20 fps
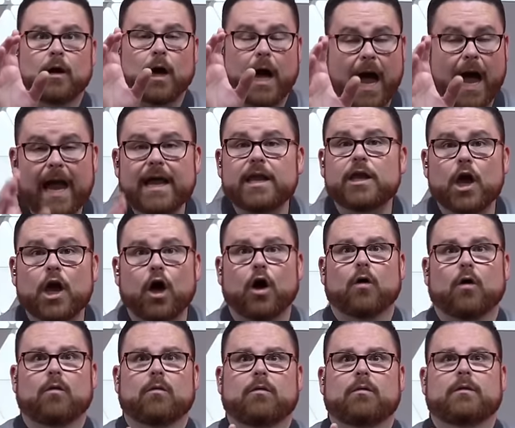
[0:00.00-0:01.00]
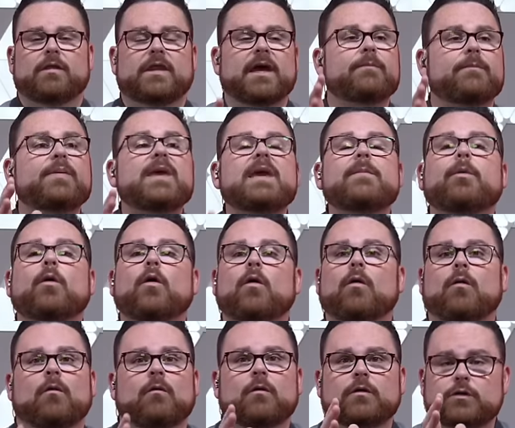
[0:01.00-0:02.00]
I know that
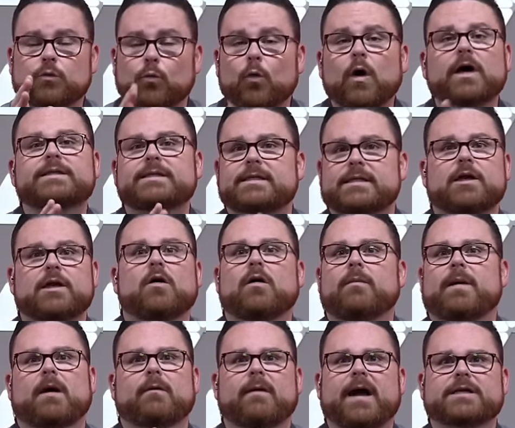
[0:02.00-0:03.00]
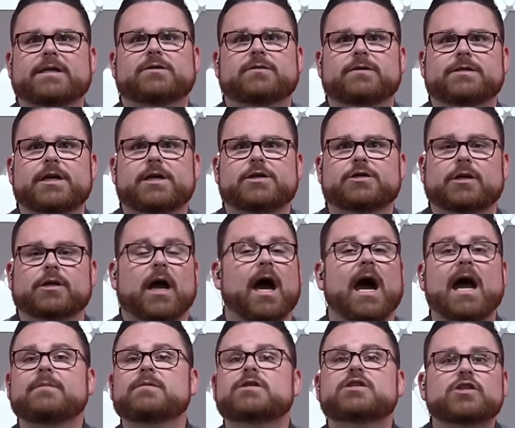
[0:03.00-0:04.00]
people want to know about rasterization.
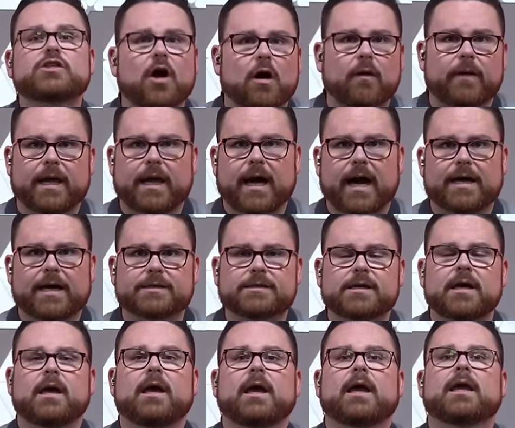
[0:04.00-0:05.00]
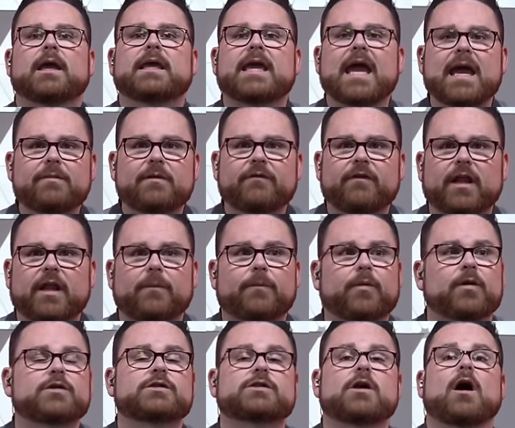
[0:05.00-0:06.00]
I'm sorry, guys. Game
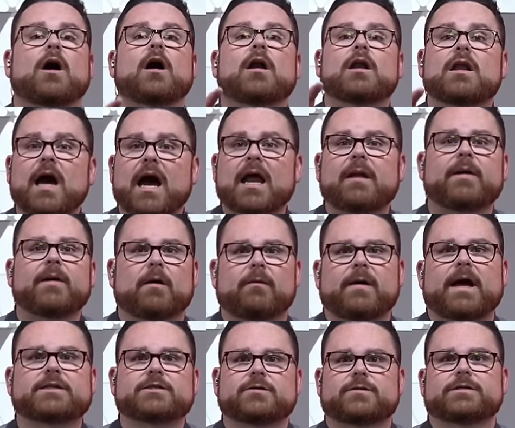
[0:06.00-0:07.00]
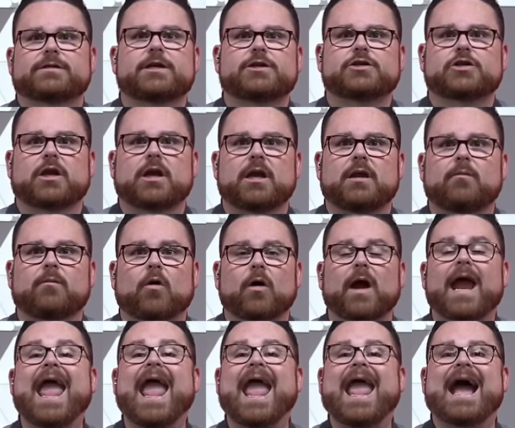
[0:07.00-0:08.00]
developers are not about rasterization
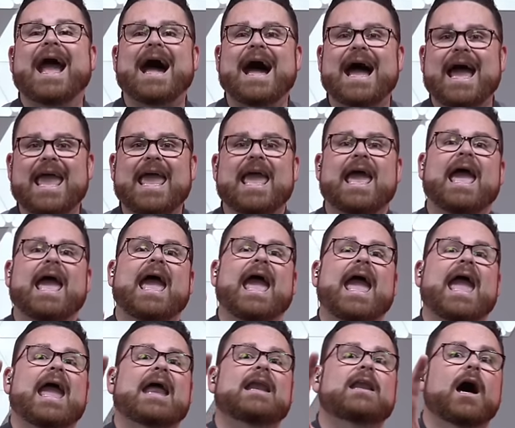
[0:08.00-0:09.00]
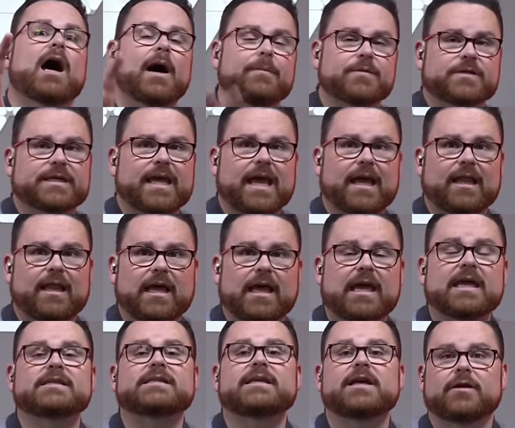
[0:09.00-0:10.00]
anymore. AI and upscaling
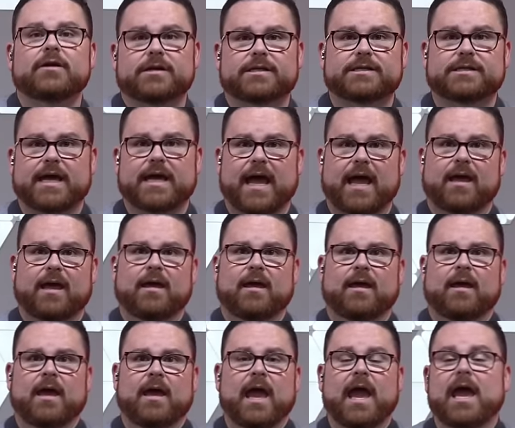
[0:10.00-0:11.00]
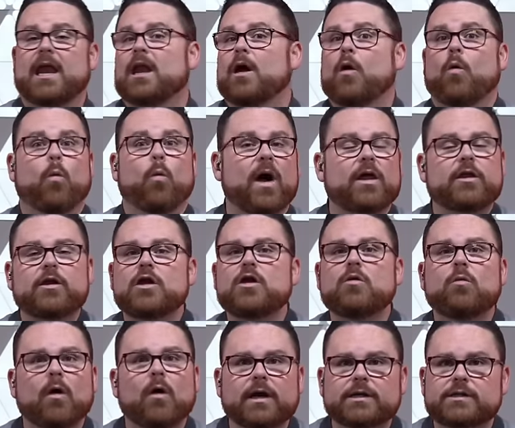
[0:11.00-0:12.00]
is here to stay. And whether you
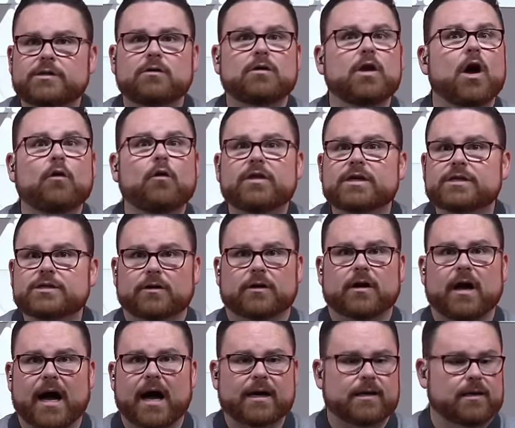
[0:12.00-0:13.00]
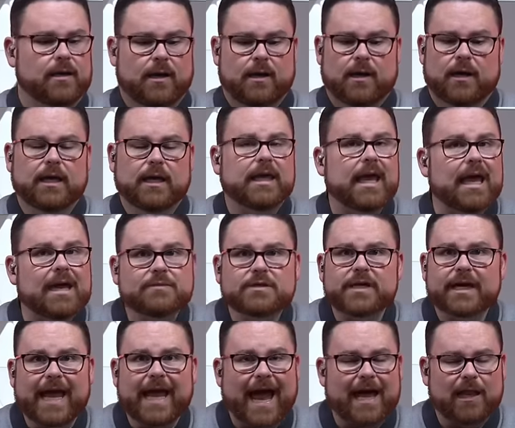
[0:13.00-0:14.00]
want to know this or not, games
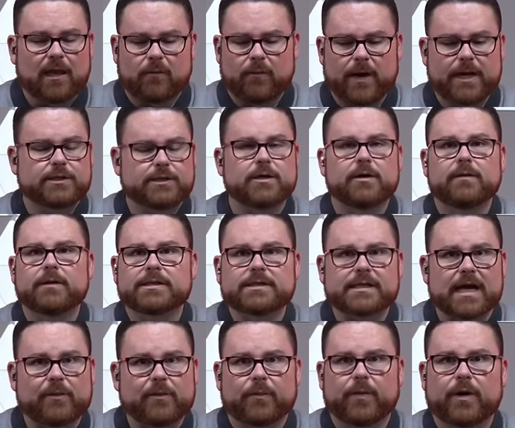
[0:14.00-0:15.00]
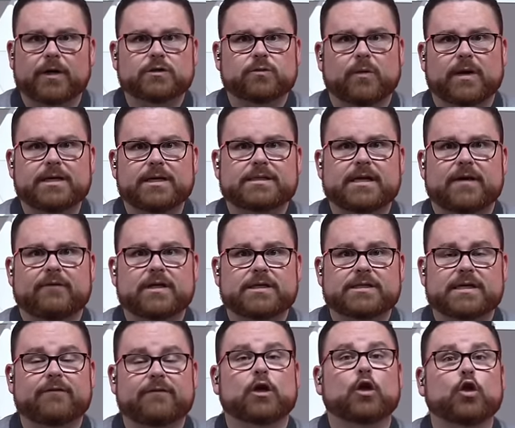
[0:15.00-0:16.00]
like Alan Wake 2 and Cyberpunk
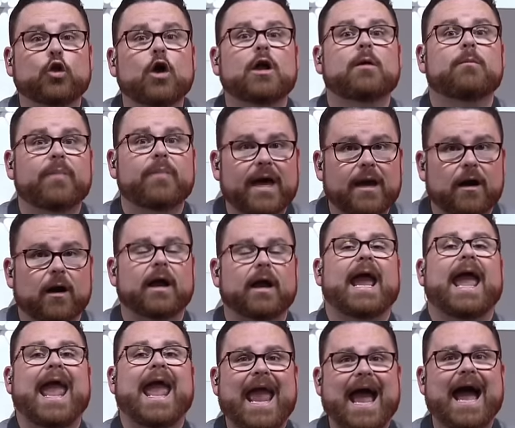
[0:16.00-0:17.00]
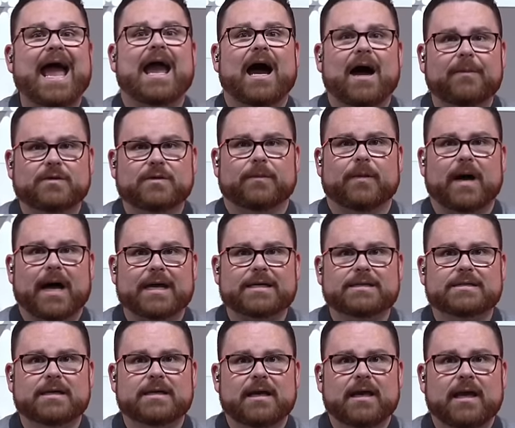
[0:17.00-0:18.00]
2077 look better AI
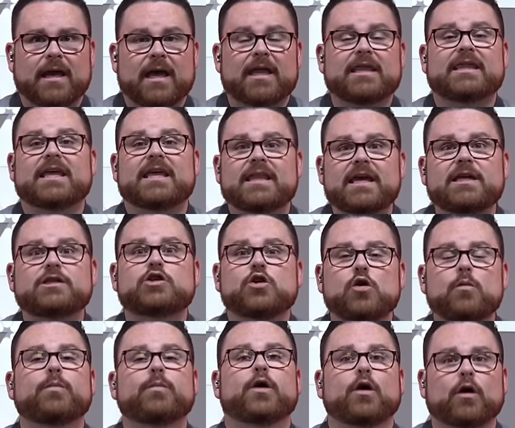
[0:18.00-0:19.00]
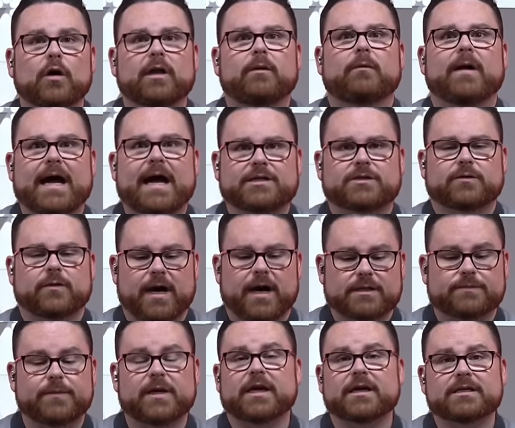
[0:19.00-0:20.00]
optimized than they do purely
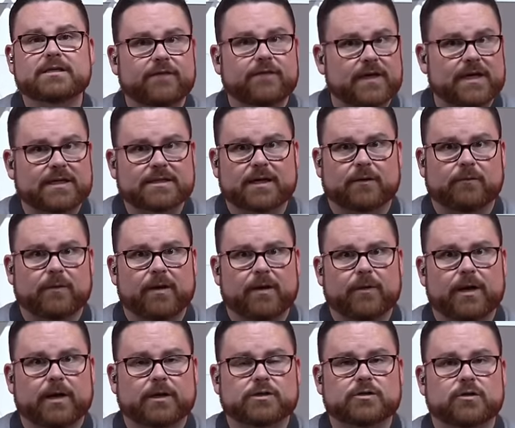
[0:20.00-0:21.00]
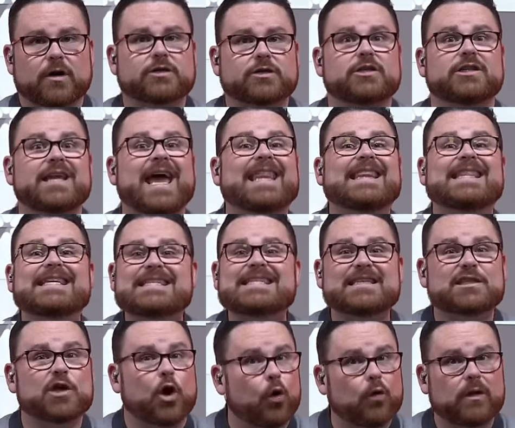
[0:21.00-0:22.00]
rasterized because of things like ray reconstruction, and this
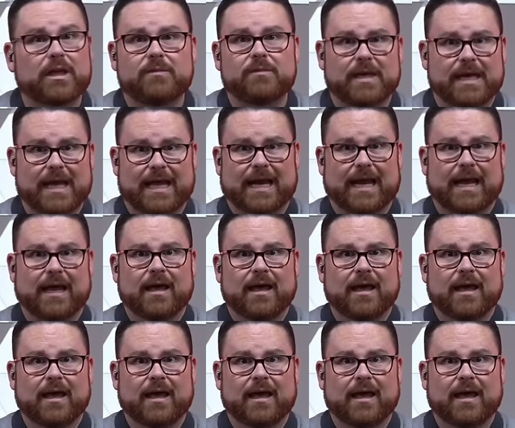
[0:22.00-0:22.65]
is only beginning.